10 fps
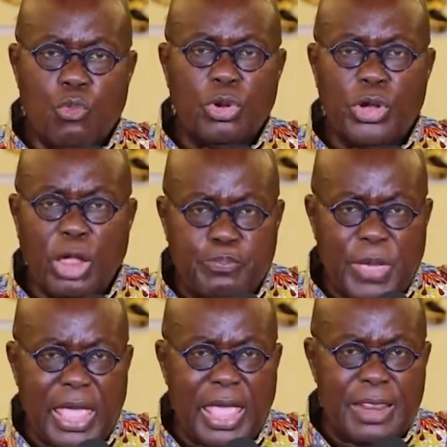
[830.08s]
will not
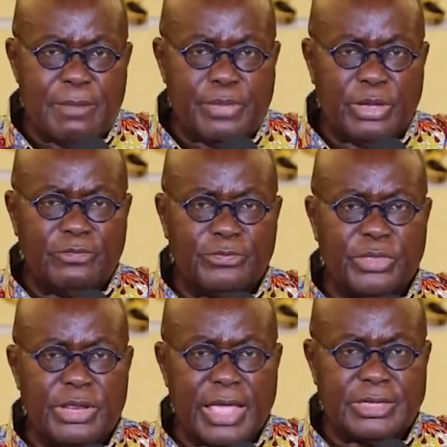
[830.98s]
pay any bill for
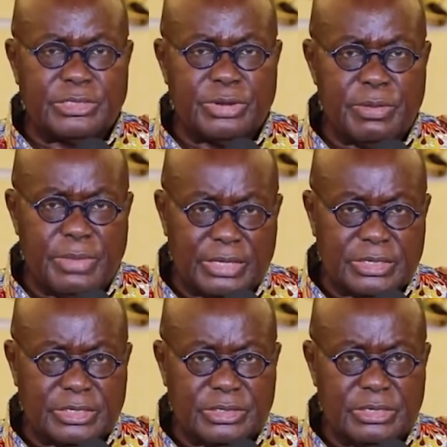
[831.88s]
the next 3
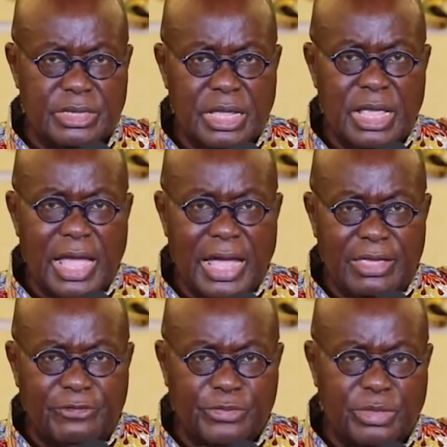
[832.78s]
months,
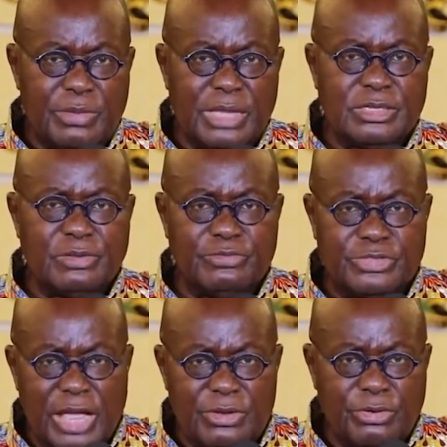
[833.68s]
i.e. for the months of
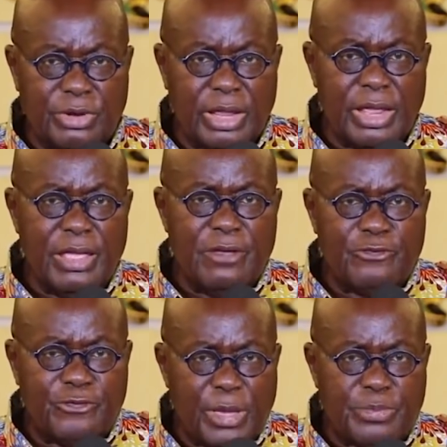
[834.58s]
January,
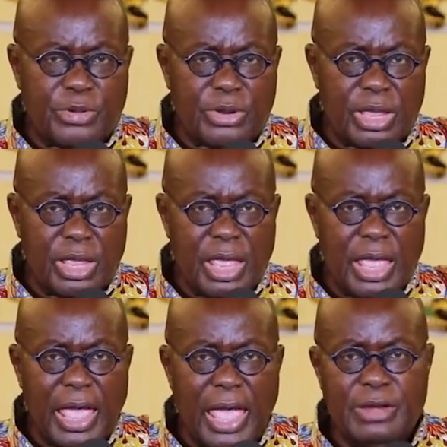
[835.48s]
February,
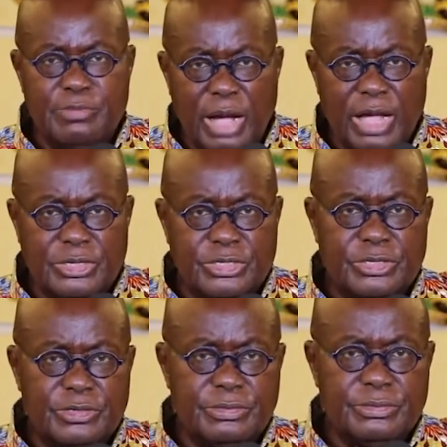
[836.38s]
and
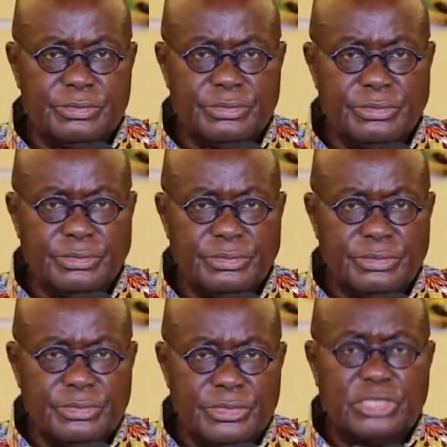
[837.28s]
March.
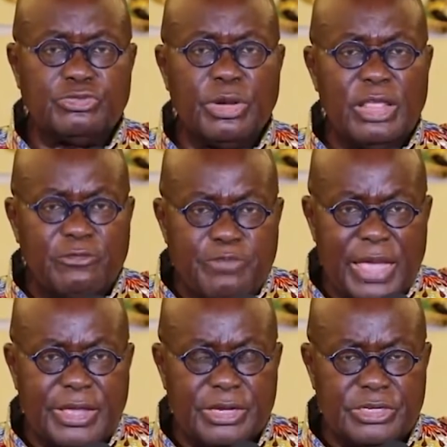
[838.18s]
This relief
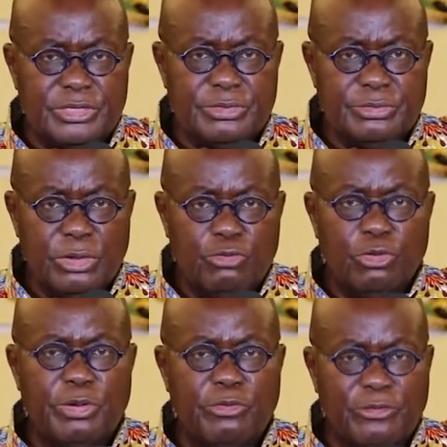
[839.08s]
package will be